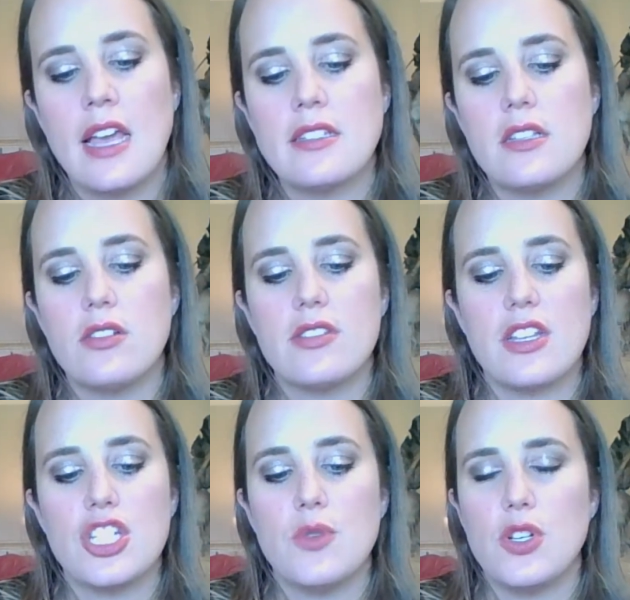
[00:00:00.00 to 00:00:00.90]
has a little
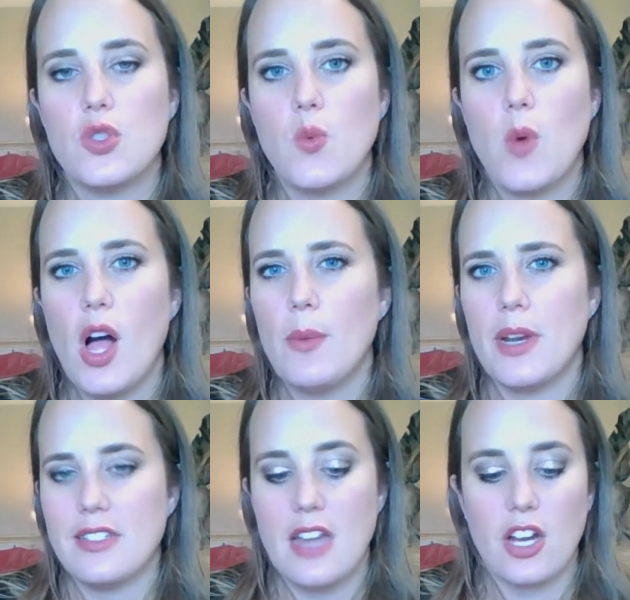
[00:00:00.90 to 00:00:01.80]
scent to it as well, but
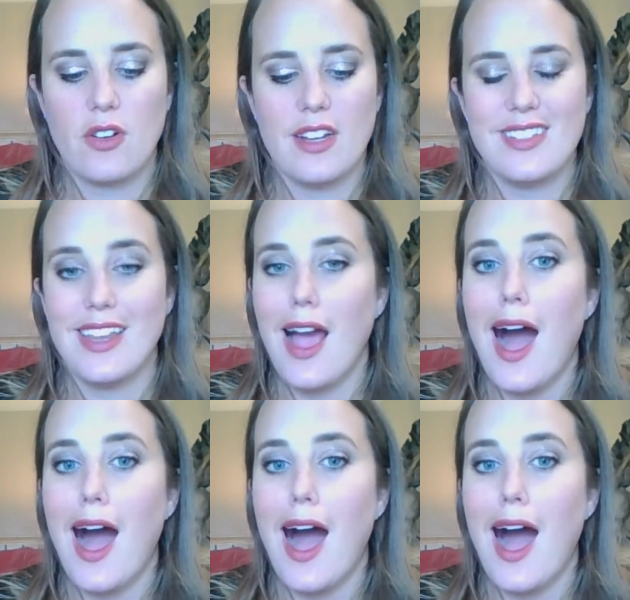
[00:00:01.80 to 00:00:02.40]
it's not crazy.